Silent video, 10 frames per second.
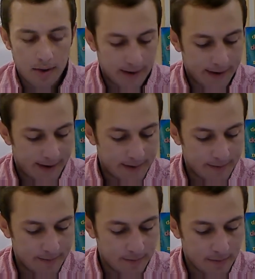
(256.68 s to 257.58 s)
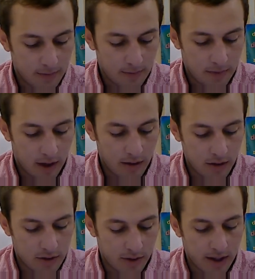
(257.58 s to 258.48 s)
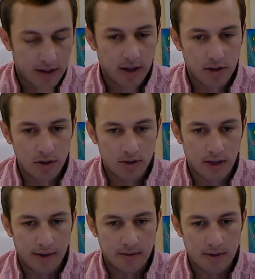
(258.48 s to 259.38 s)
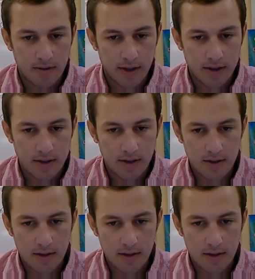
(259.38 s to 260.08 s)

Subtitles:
Now there's 3 additional types of risk.